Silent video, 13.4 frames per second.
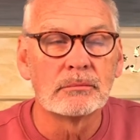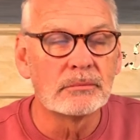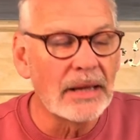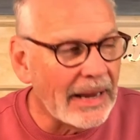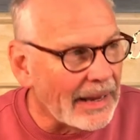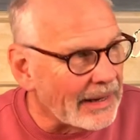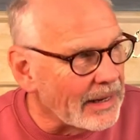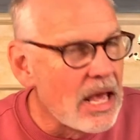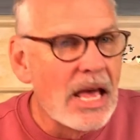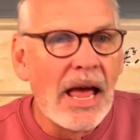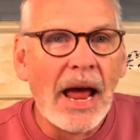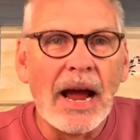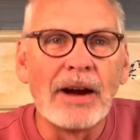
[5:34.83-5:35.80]
Man,
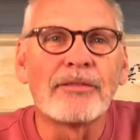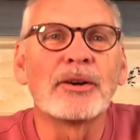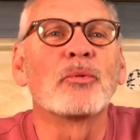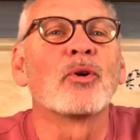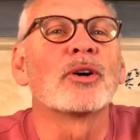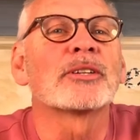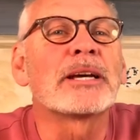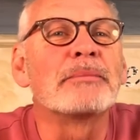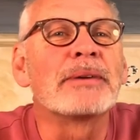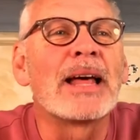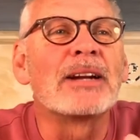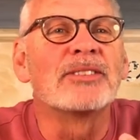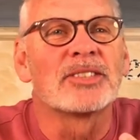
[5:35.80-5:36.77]
every word
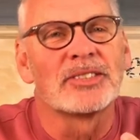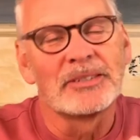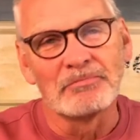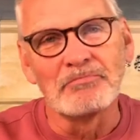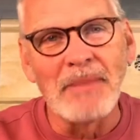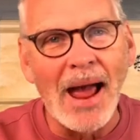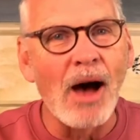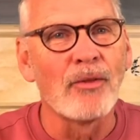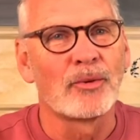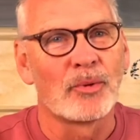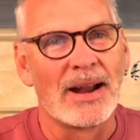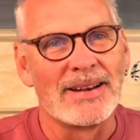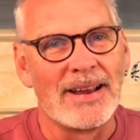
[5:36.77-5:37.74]
coming out of his mouth
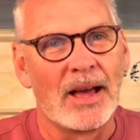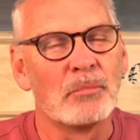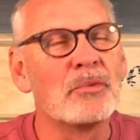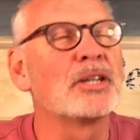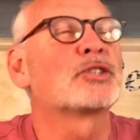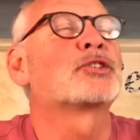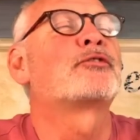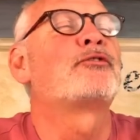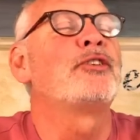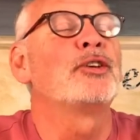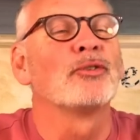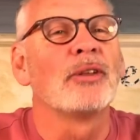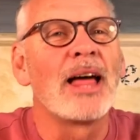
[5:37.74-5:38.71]
right now must
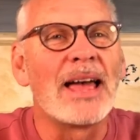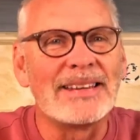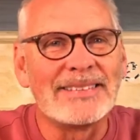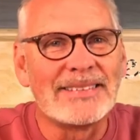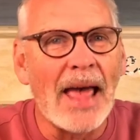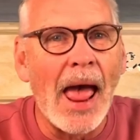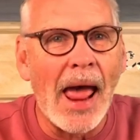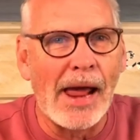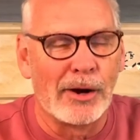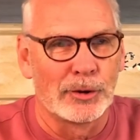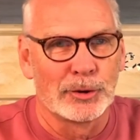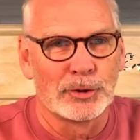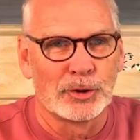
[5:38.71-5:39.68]
feel like
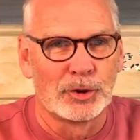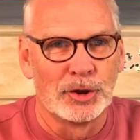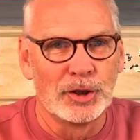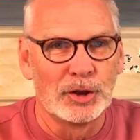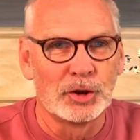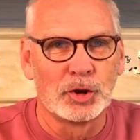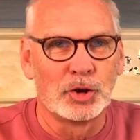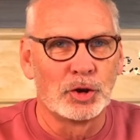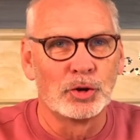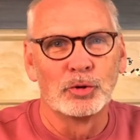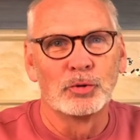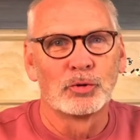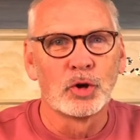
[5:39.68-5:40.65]
daggers to these
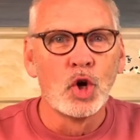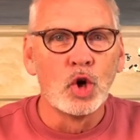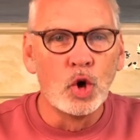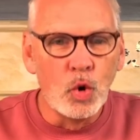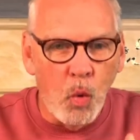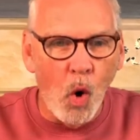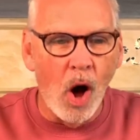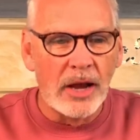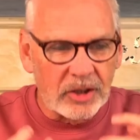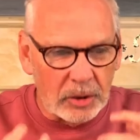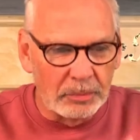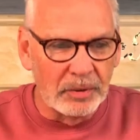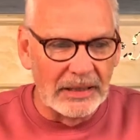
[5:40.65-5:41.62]
Jews who
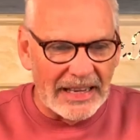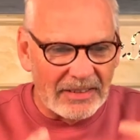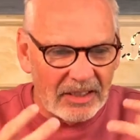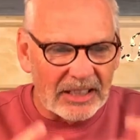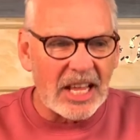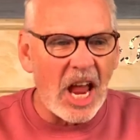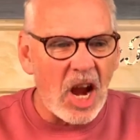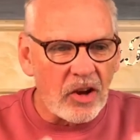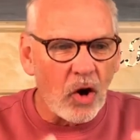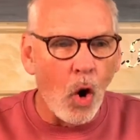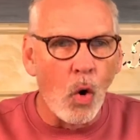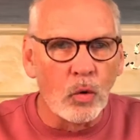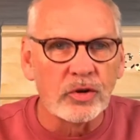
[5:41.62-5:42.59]
want to believe that they are
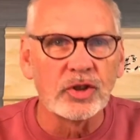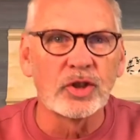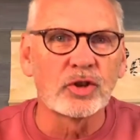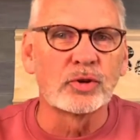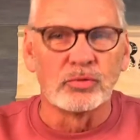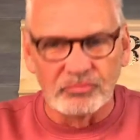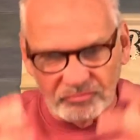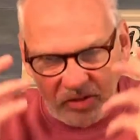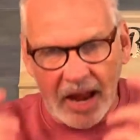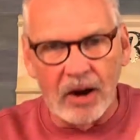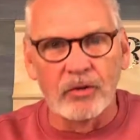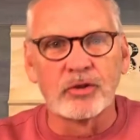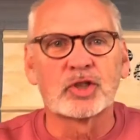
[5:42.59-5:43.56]
the holders of the truth.
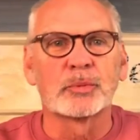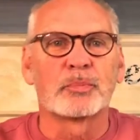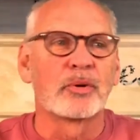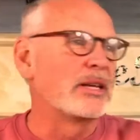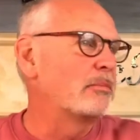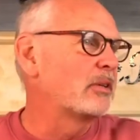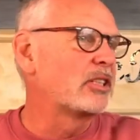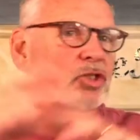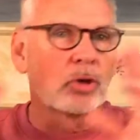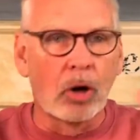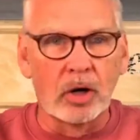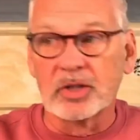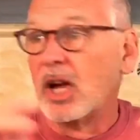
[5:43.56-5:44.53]
They are the supreme in
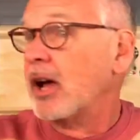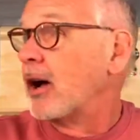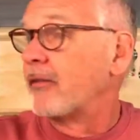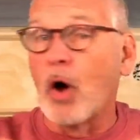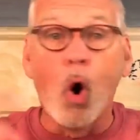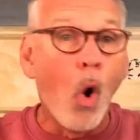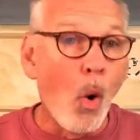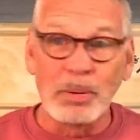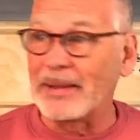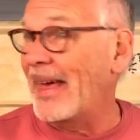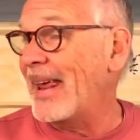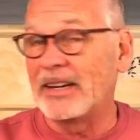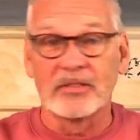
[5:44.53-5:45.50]
charge of the whole
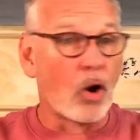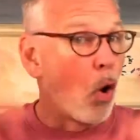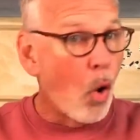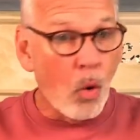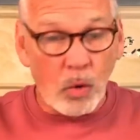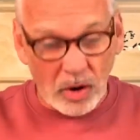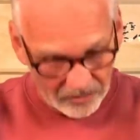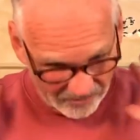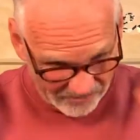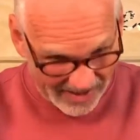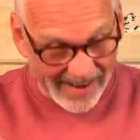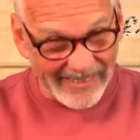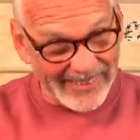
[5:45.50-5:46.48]
planet, the whole world.
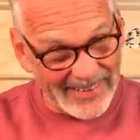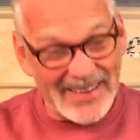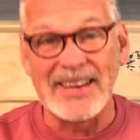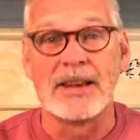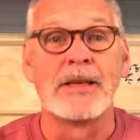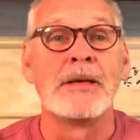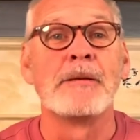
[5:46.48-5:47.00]
They're it.